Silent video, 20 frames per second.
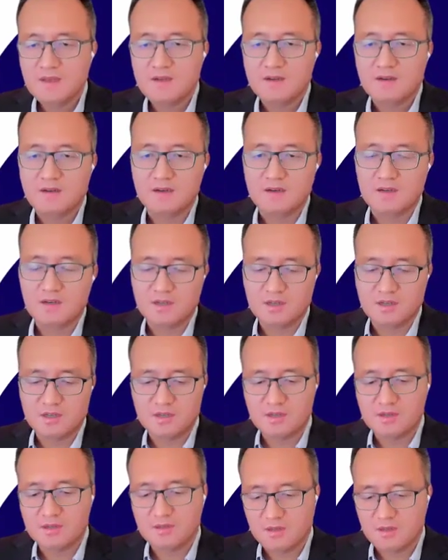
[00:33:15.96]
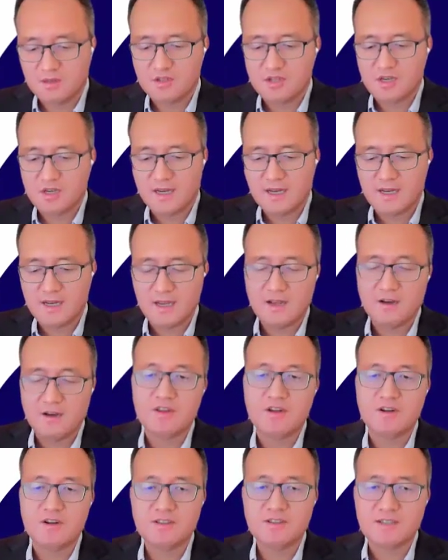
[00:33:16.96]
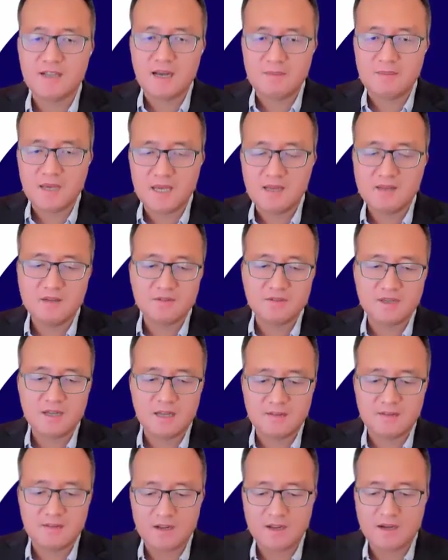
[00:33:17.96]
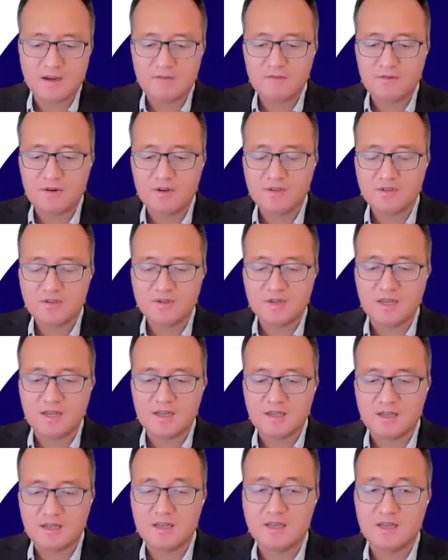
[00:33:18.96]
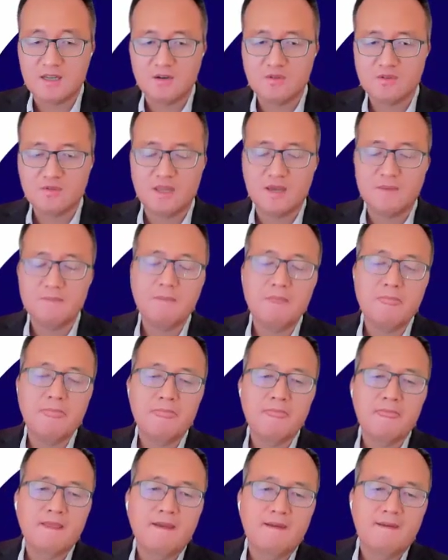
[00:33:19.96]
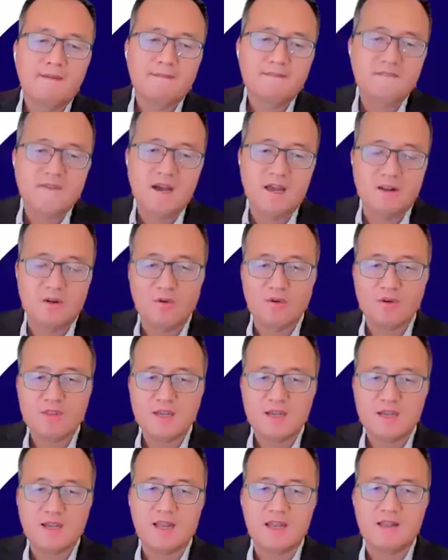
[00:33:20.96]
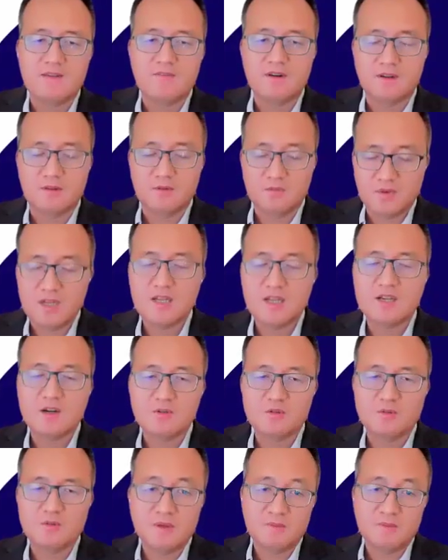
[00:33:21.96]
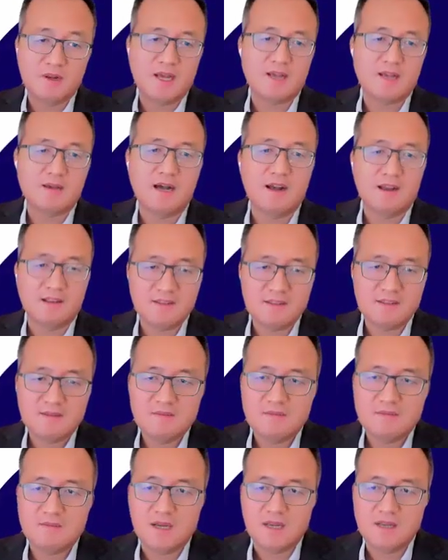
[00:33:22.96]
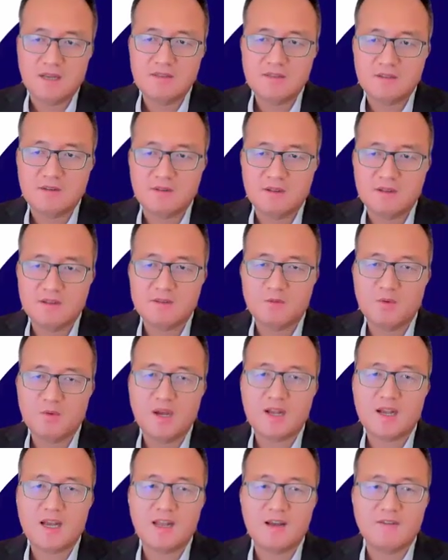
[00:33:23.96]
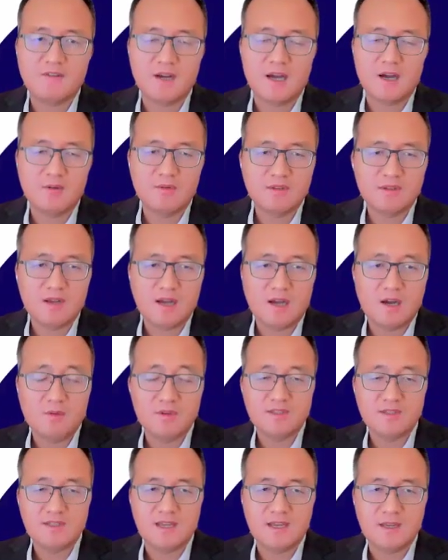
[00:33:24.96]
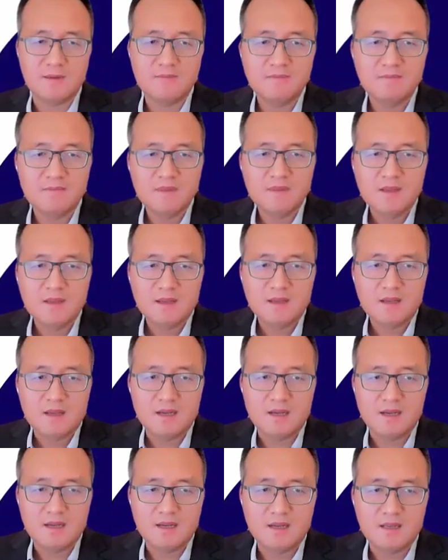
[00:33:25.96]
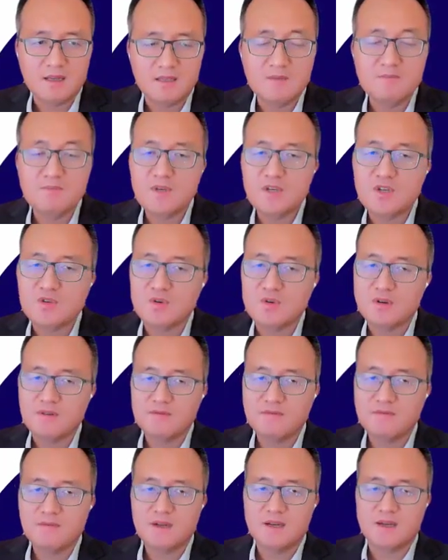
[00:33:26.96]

China Healthcare Summit, those kind of a conference to get a note to them. And or they kind of really go to people like us, right? So we are kind of, I would say, in between